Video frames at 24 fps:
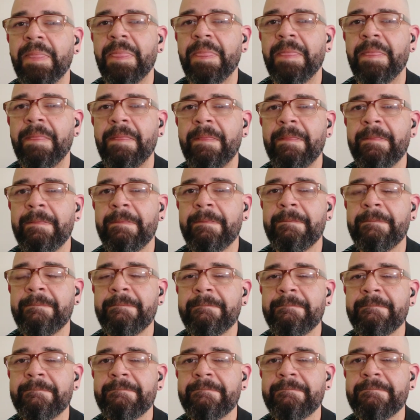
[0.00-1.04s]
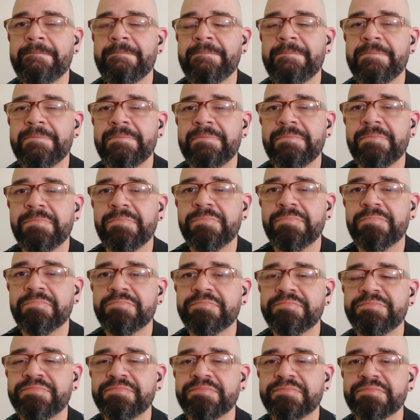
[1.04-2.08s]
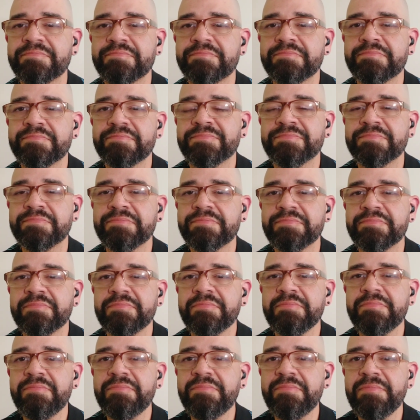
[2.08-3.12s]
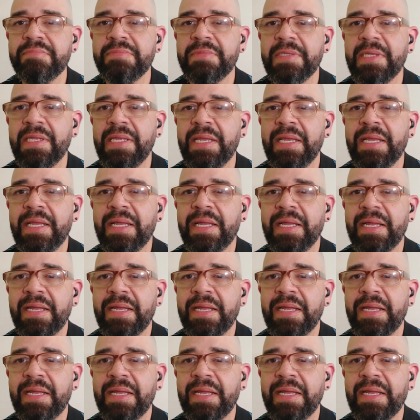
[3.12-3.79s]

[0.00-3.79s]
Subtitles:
[no speech]